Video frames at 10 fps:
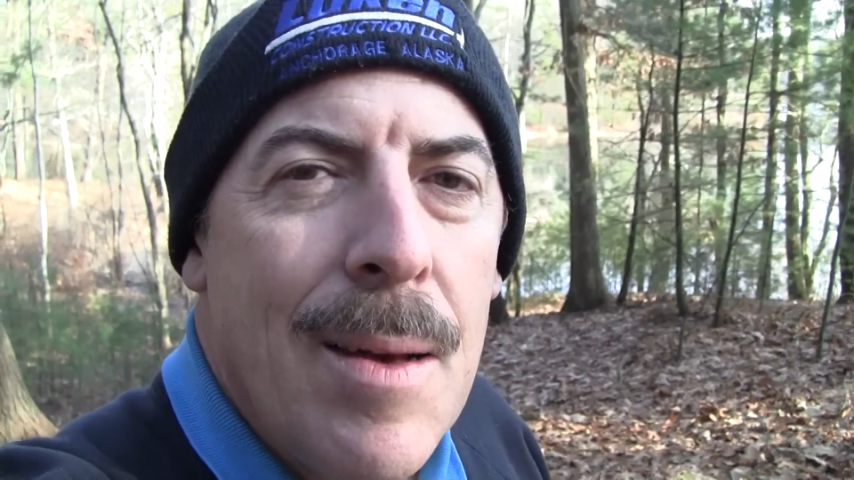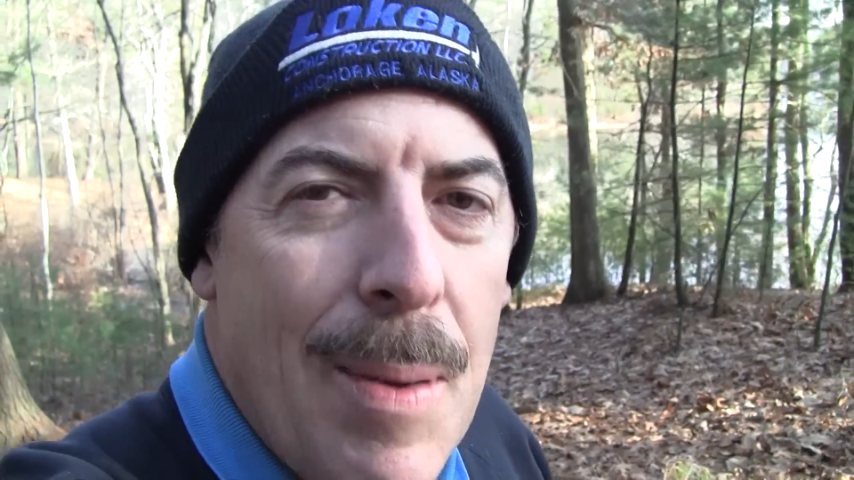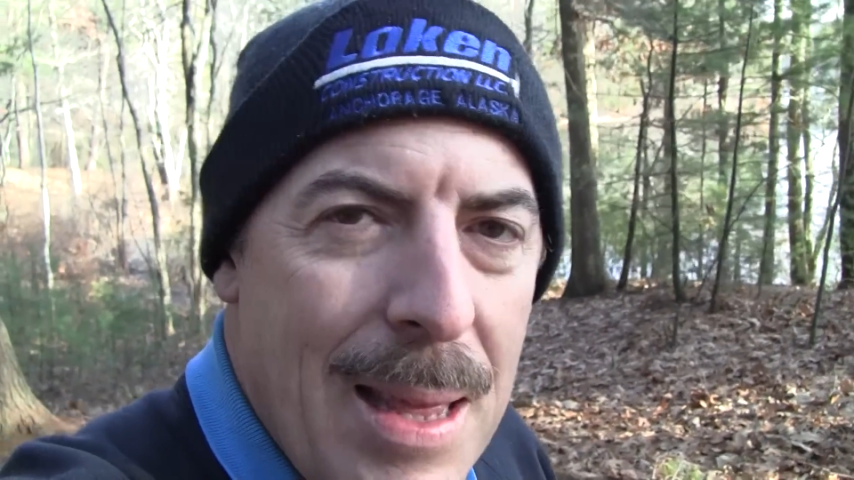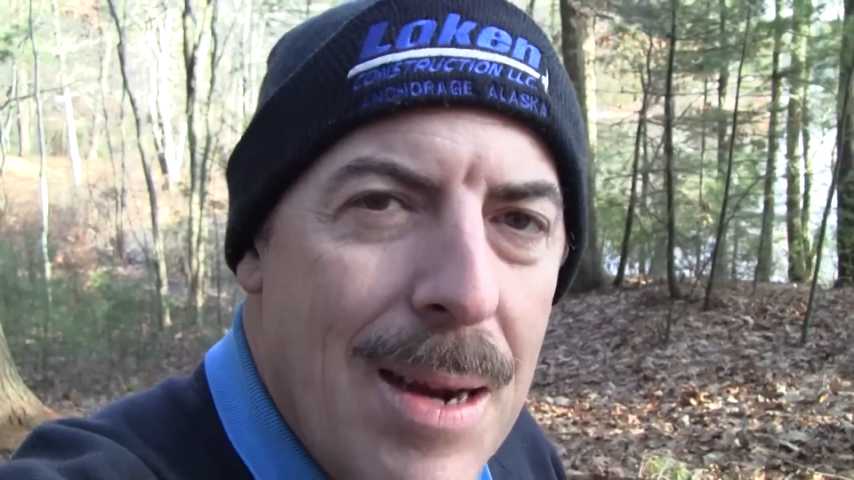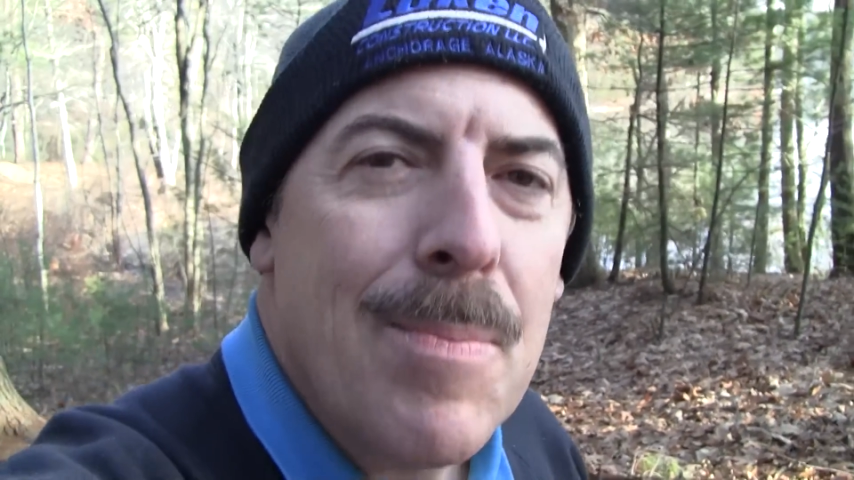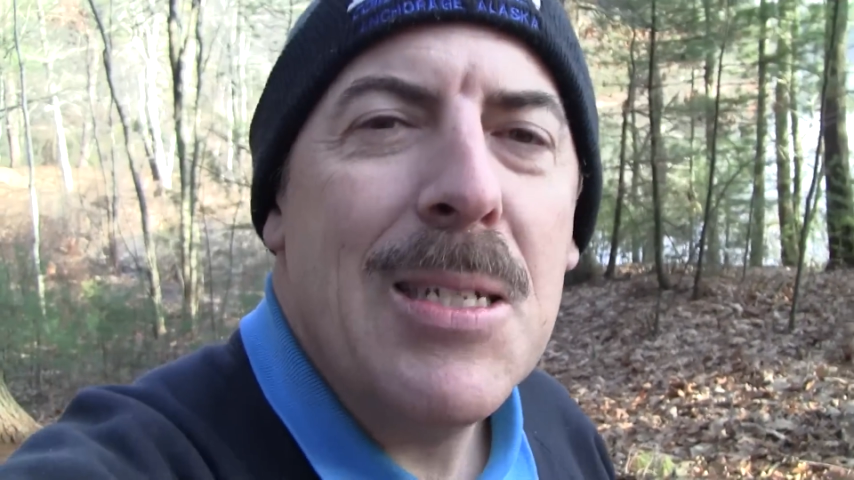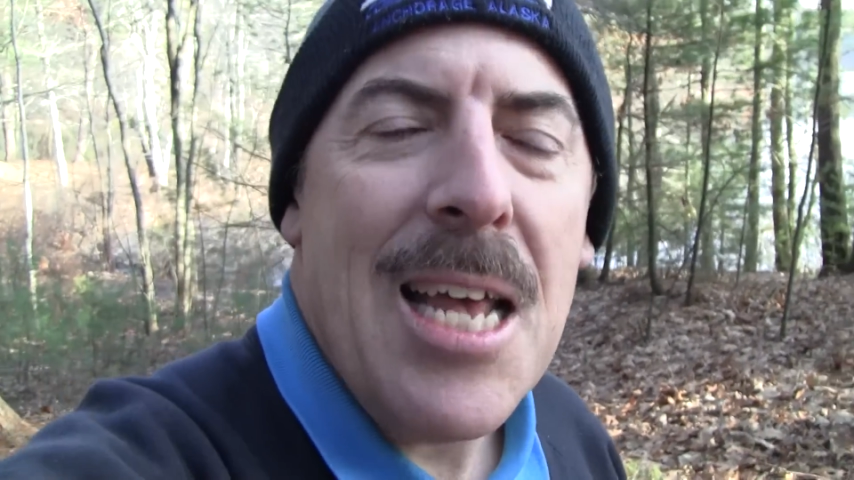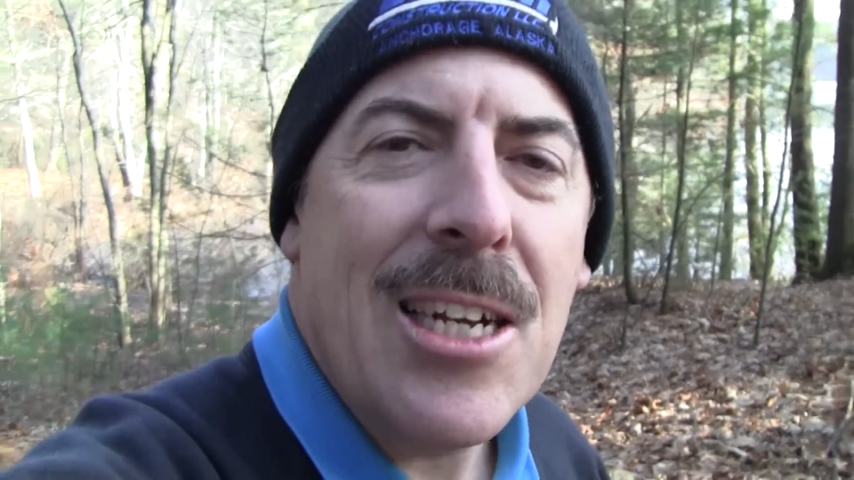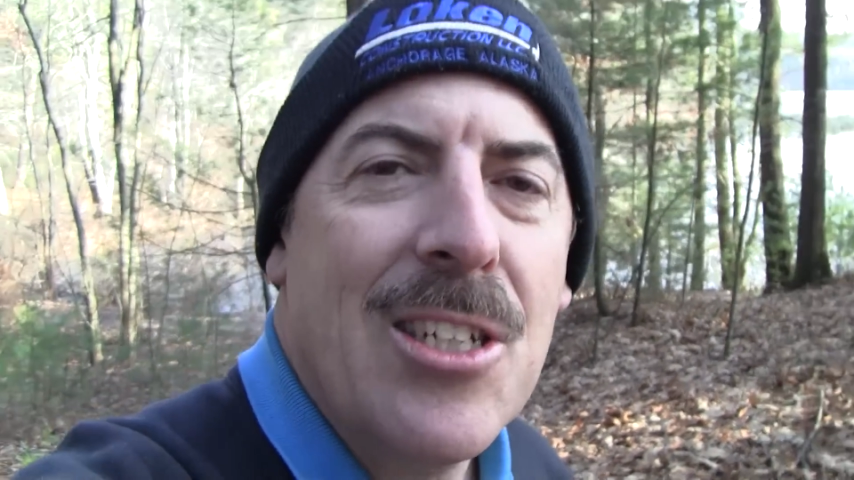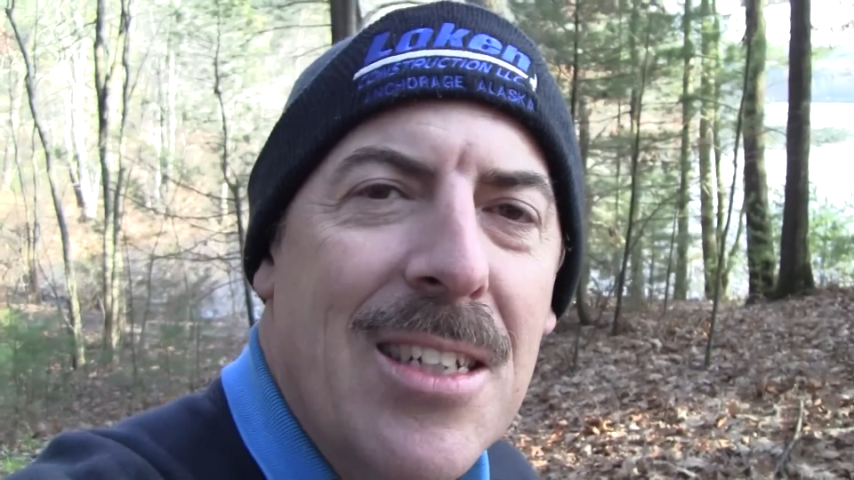by their
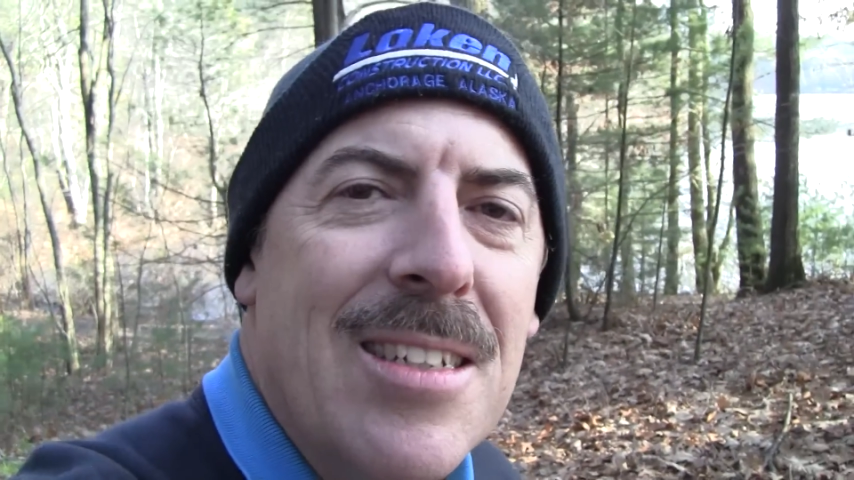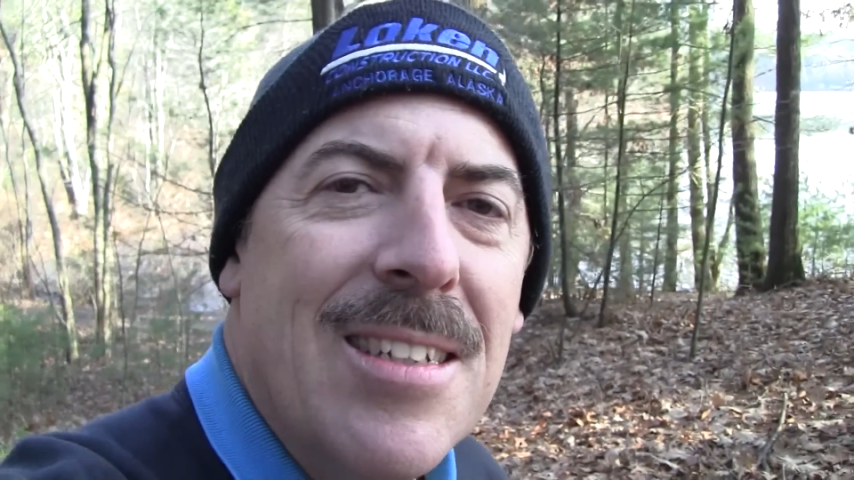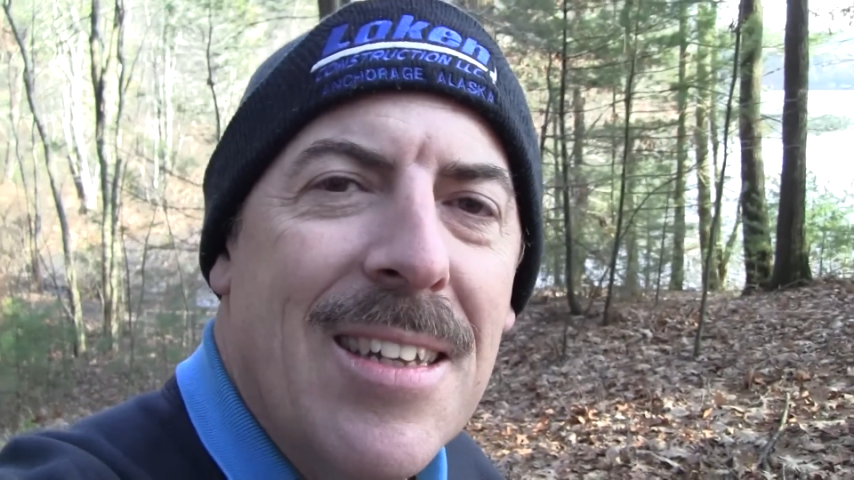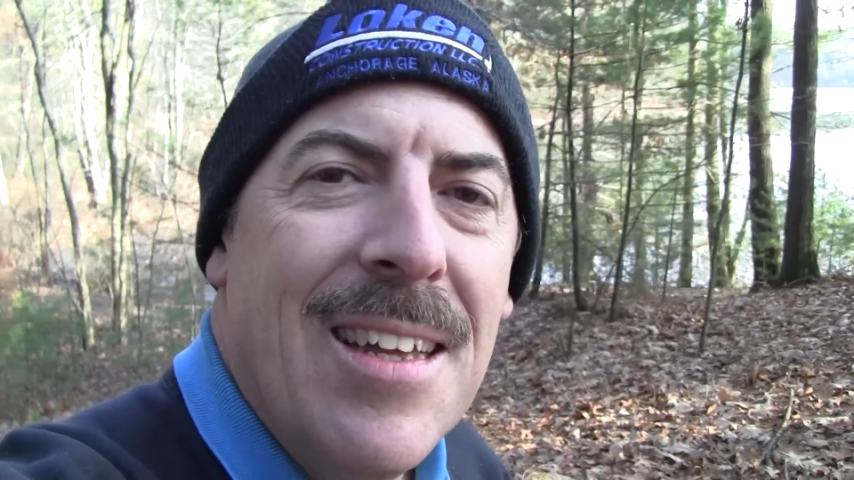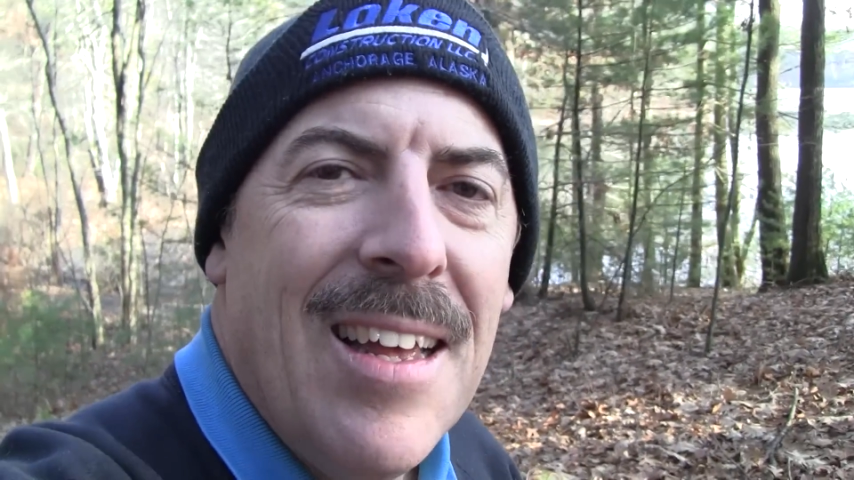possessions.